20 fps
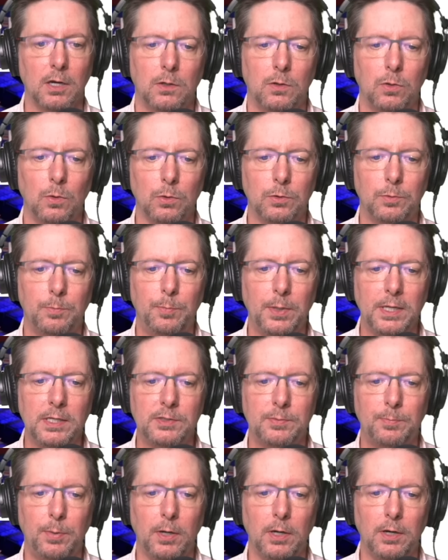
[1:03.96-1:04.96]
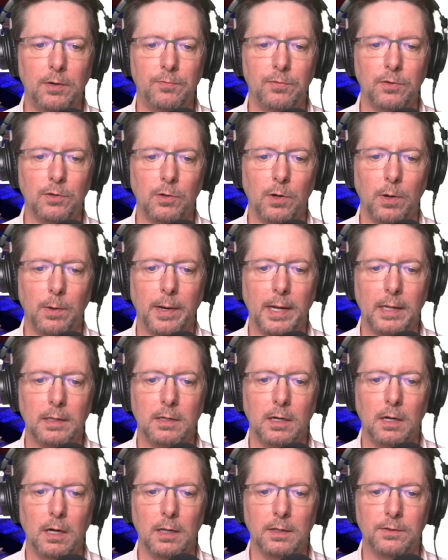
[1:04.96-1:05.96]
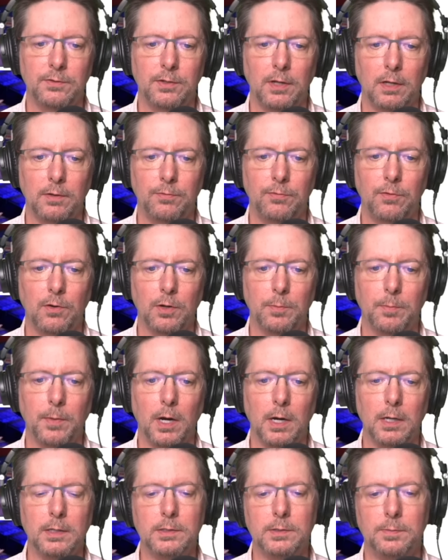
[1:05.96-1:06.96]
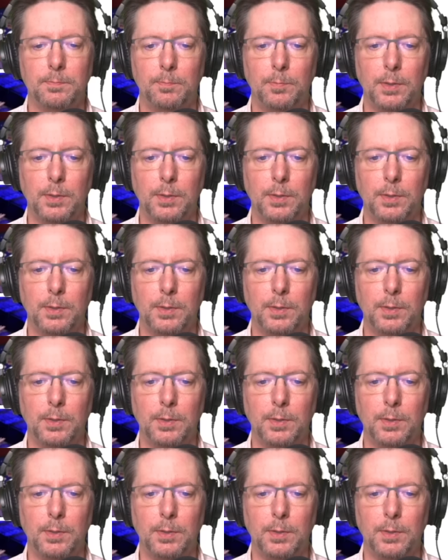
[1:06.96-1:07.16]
called bisperfluoroalkyl sulfonamides,